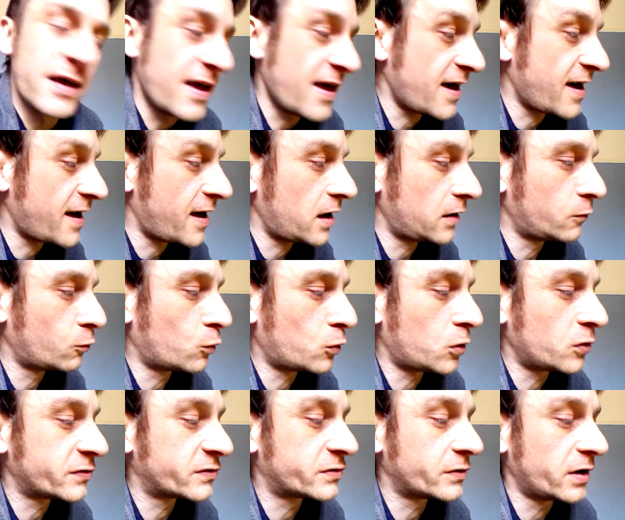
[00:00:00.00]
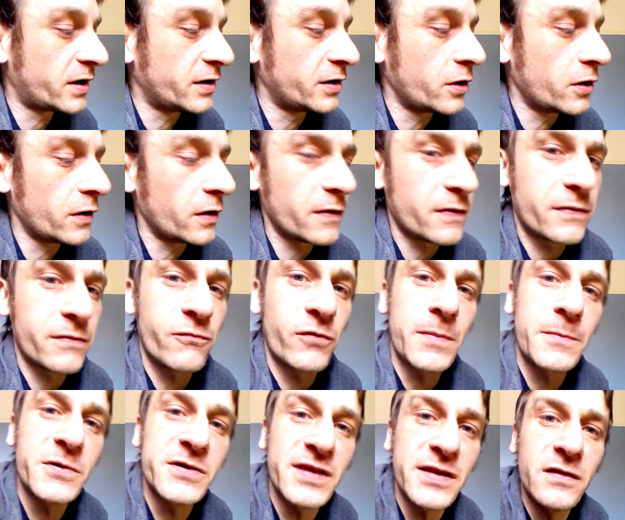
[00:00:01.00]
air, water and earth
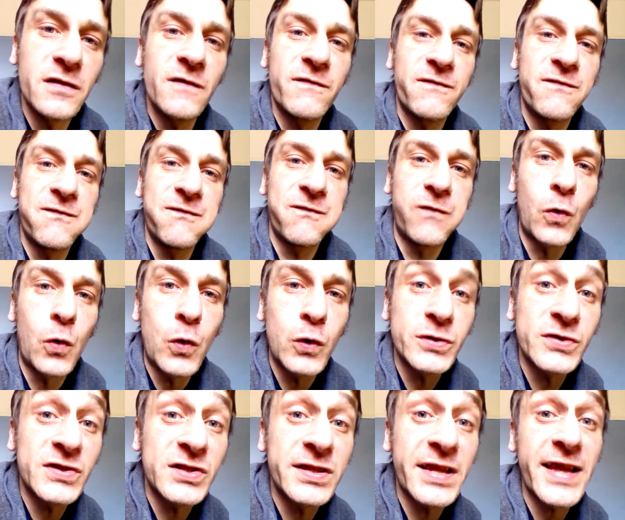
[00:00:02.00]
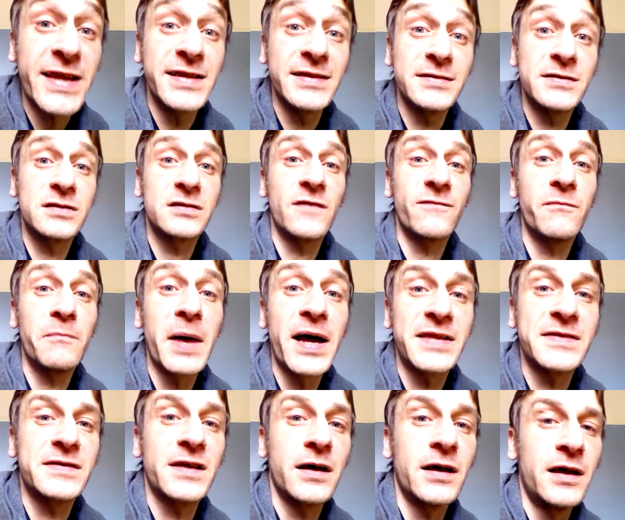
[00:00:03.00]
represent the 4 states of
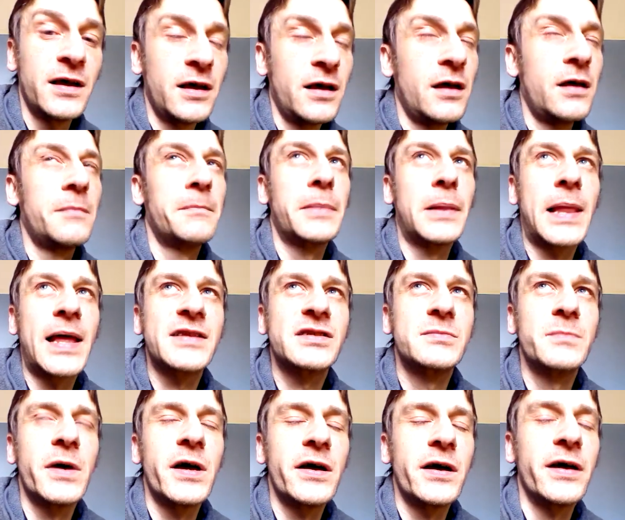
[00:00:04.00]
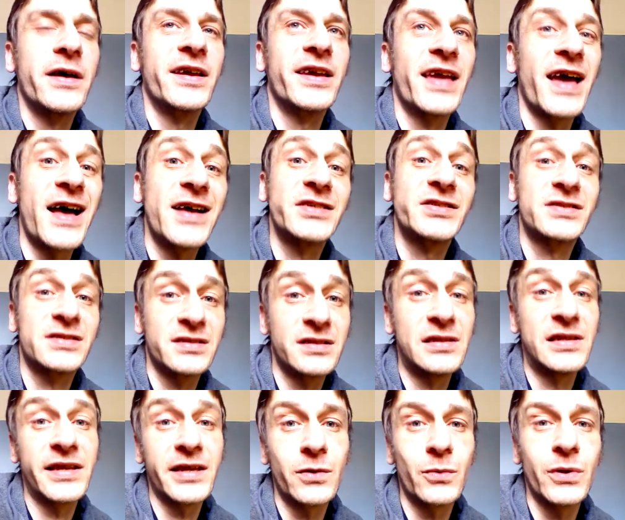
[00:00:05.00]
matter: plasma,
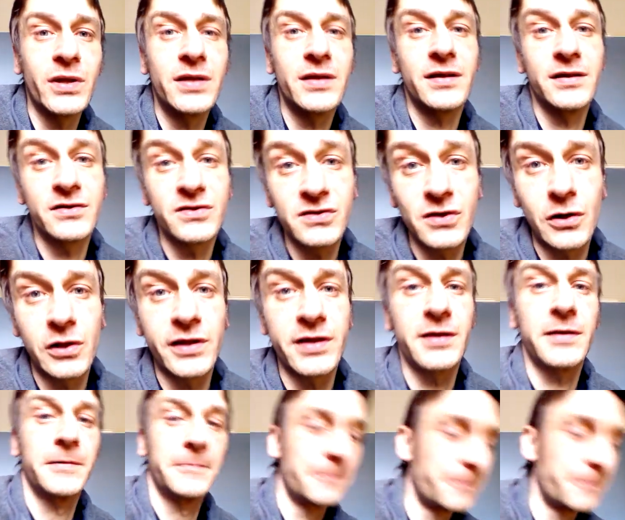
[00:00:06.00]
gas, liquid and solid.